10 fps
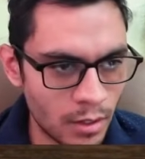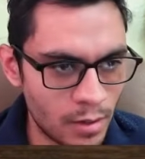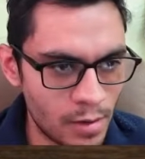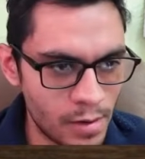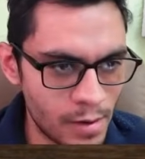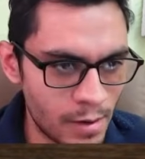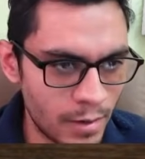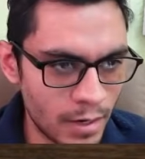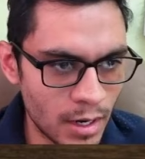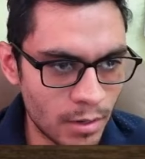
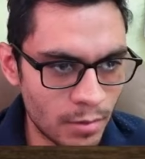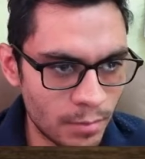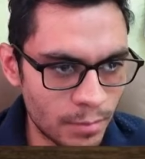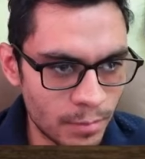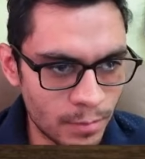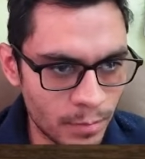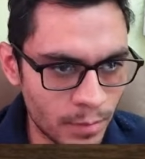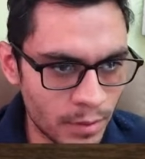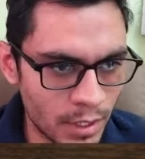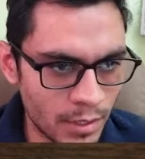Now,
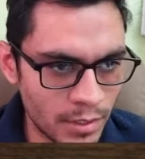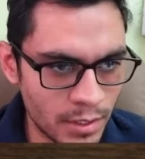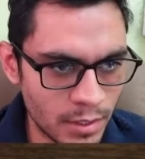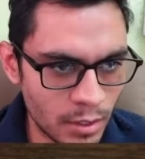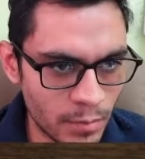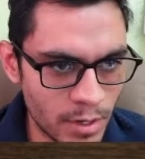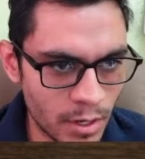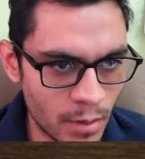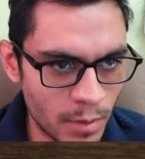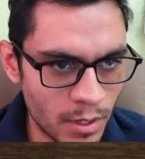yeah, this is not very
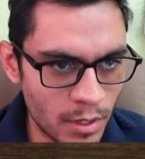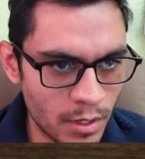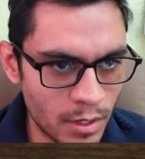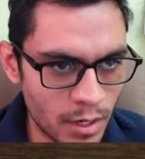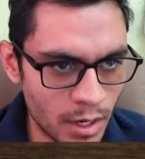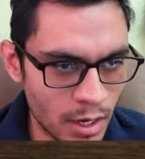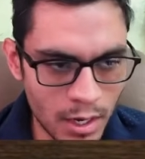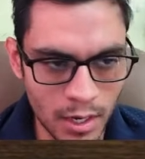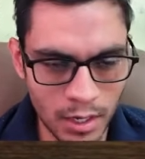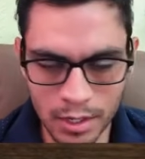convenient.
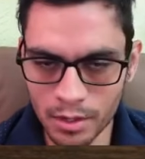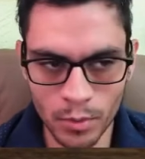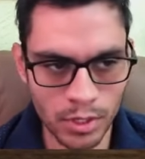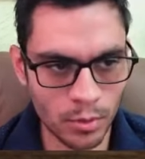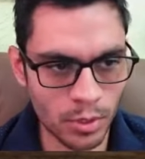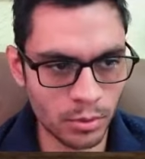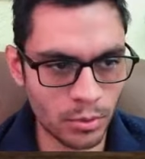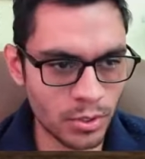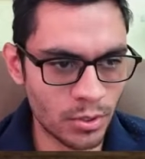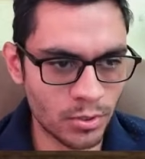And here what you want to do
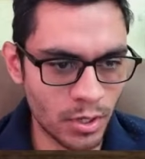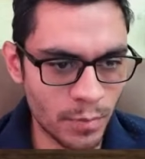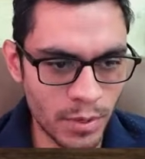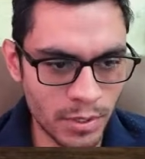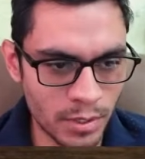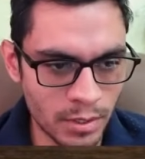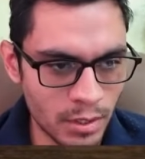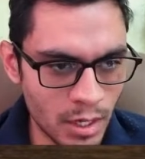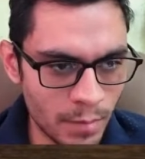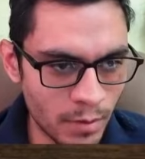is just trade pieces.
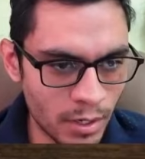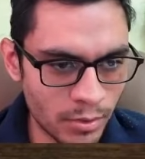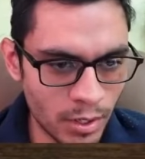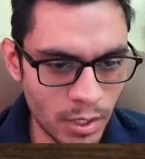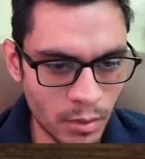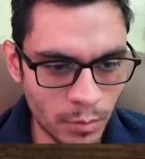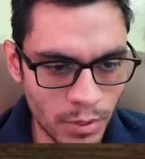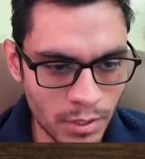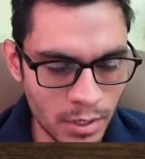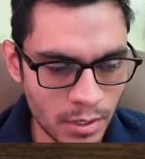I'm gonna trade all
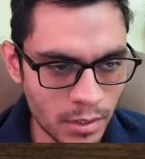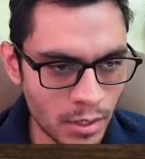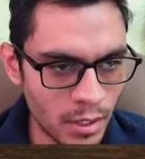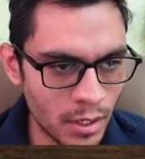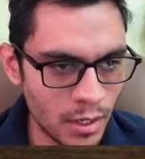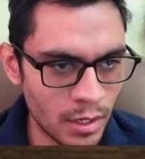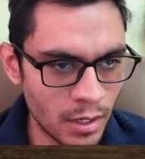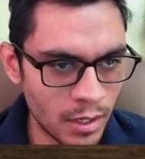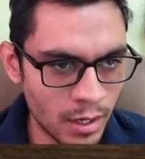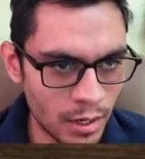pieces.
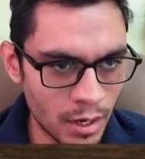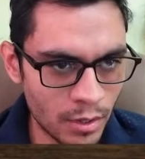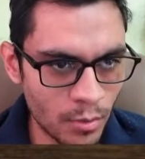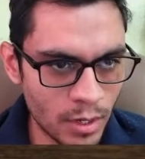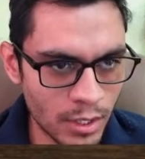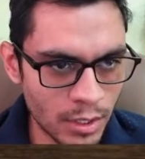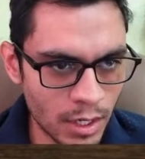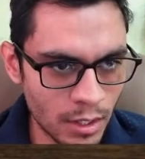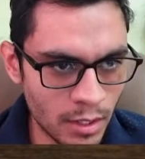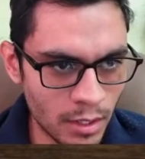Here, I don't wanna
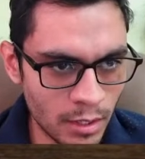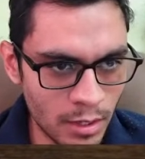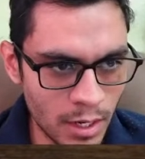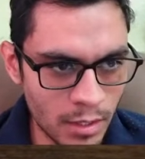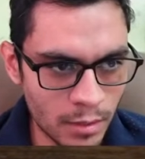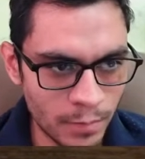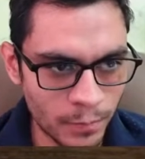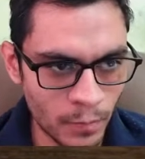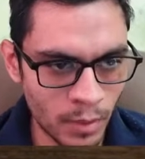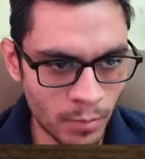take the knight
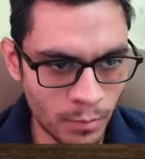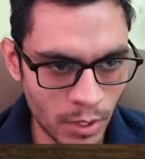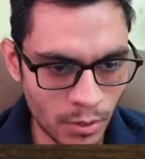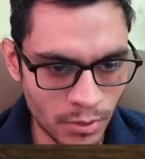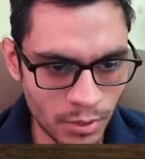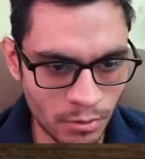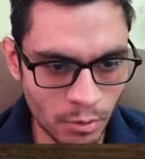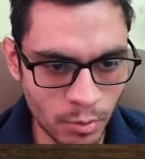because the rook will be